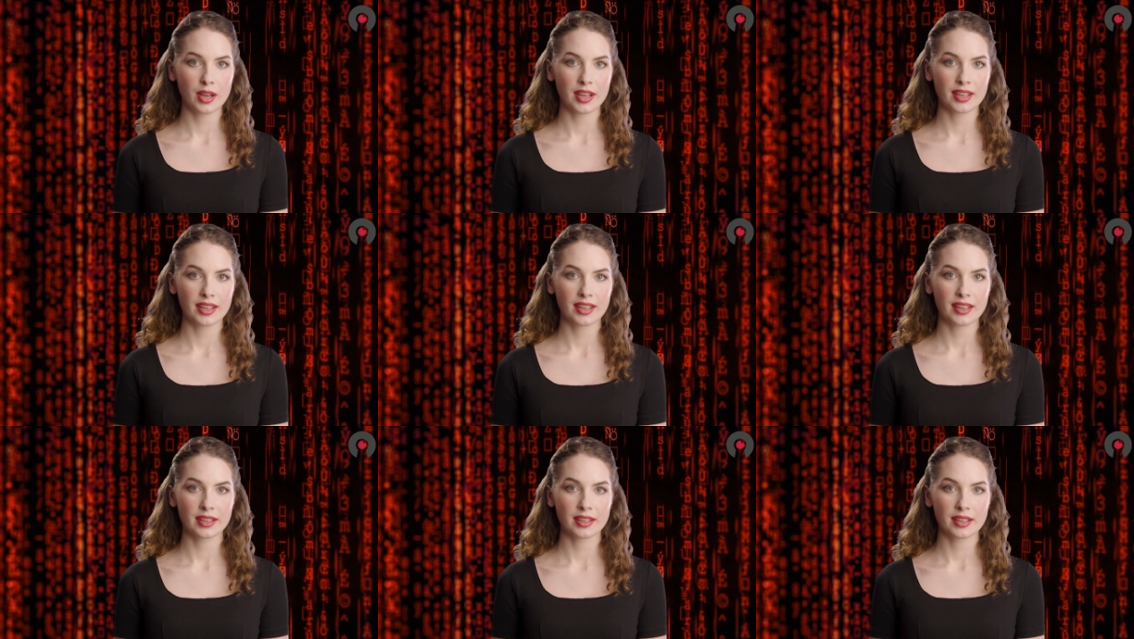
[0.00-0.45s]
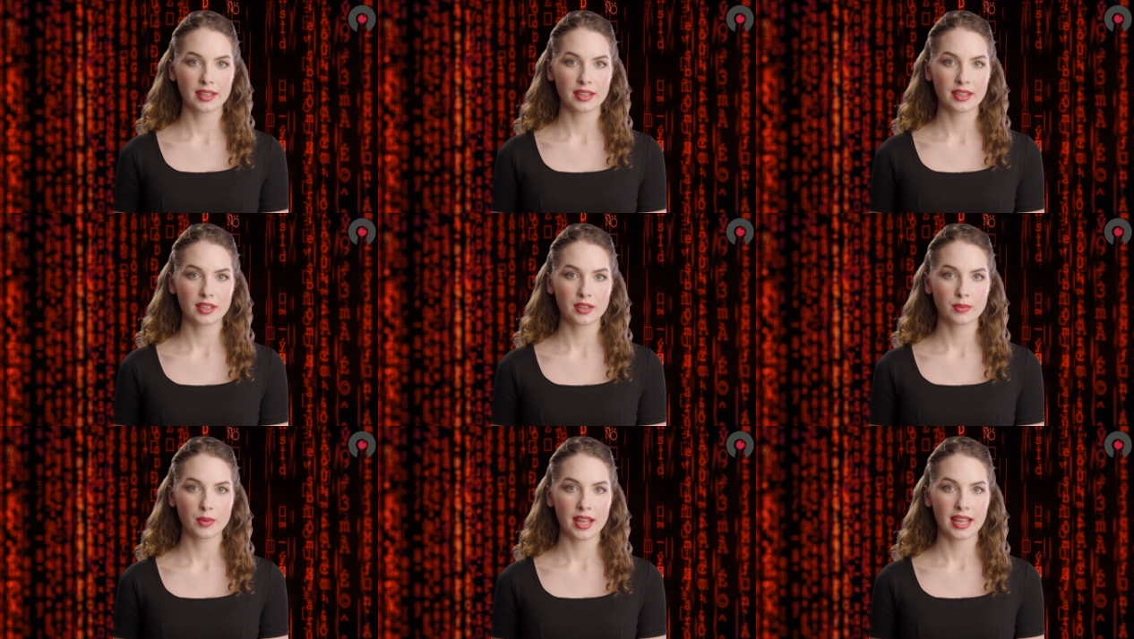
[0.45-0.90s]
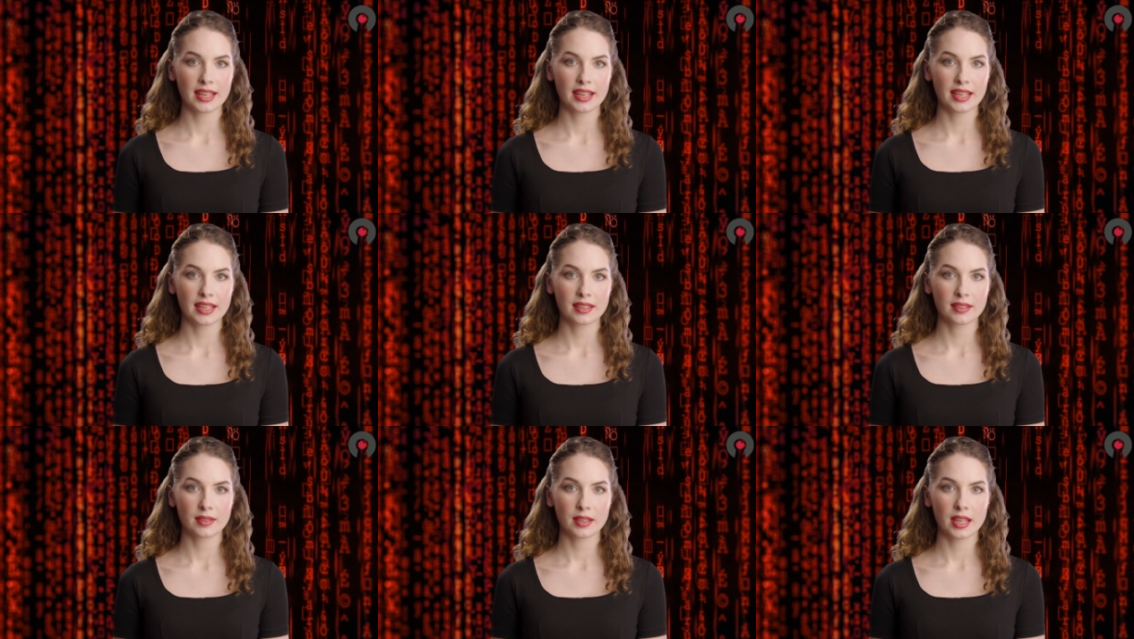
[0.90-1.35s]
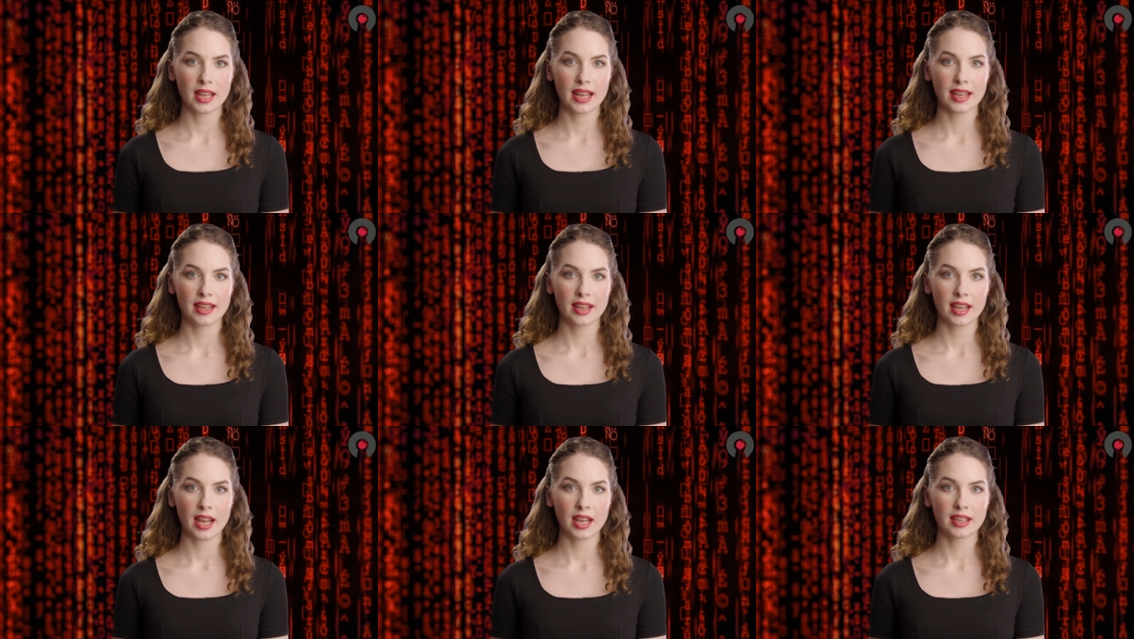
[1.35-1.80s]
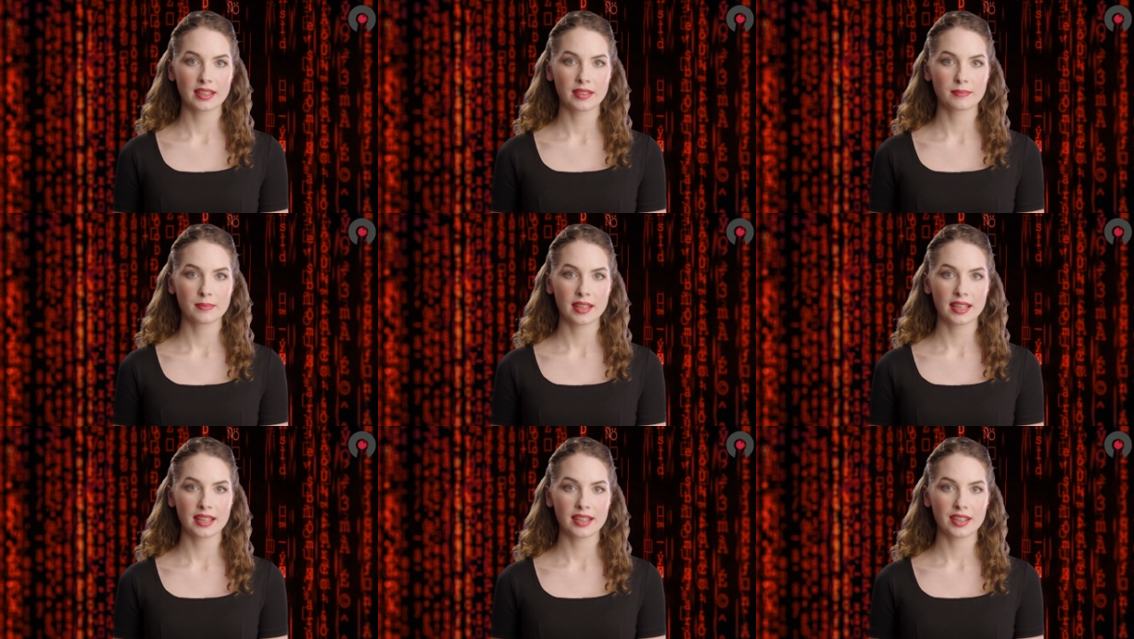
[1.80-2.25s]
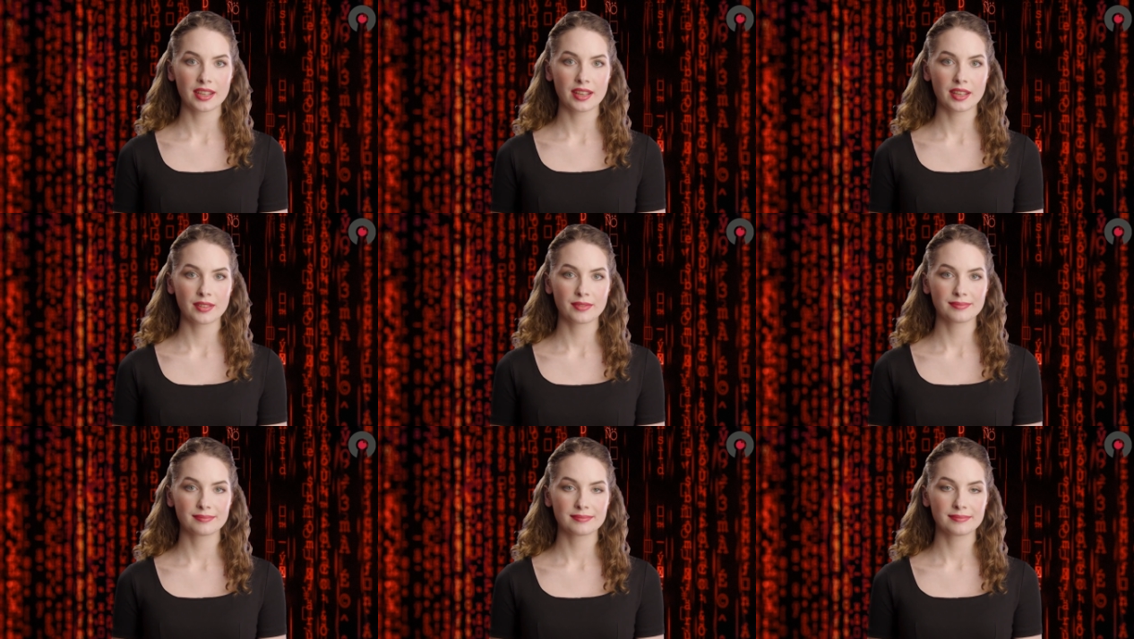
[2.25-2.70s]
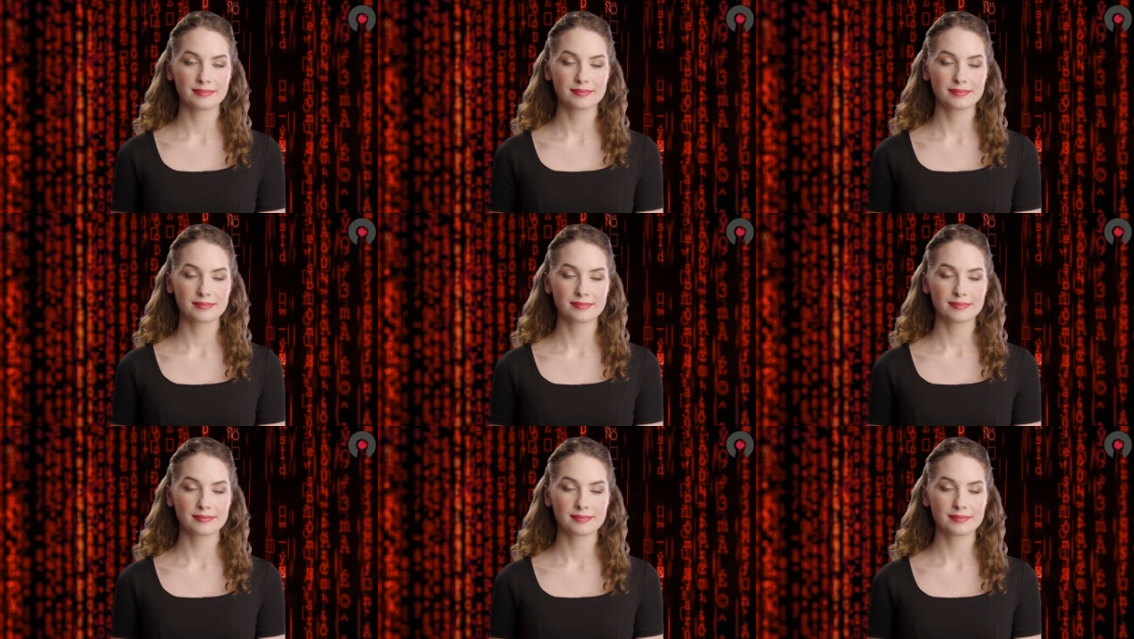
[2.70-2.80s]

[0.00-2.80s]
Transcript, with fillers: awareness, training, and accountability.